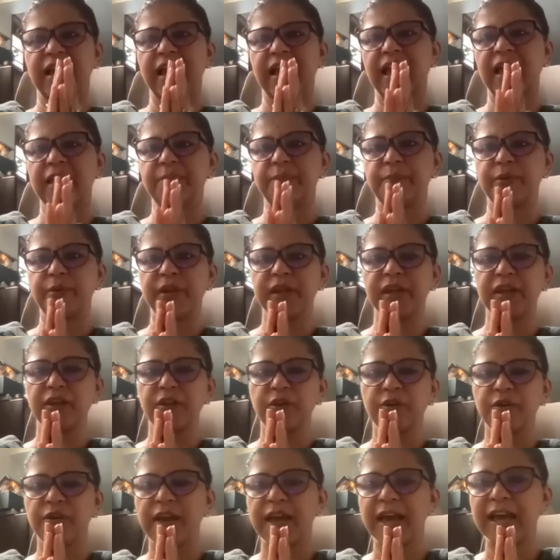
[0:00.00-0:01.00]
And bring
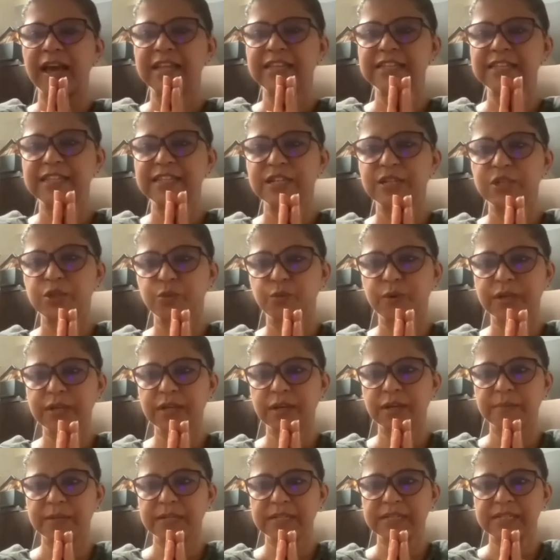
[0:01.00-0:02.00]
your hands into a
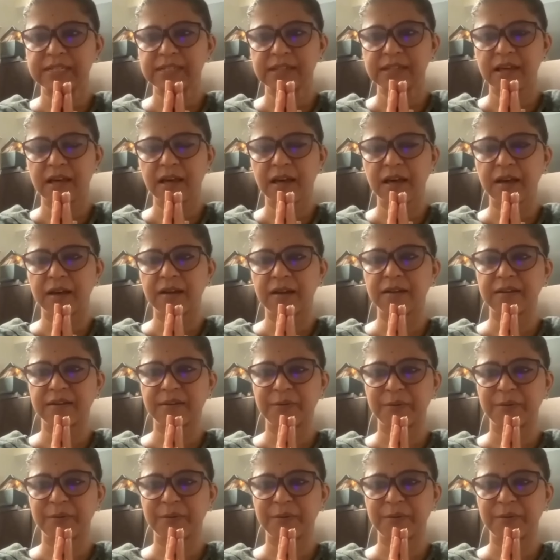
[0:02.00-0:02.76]
namaskar.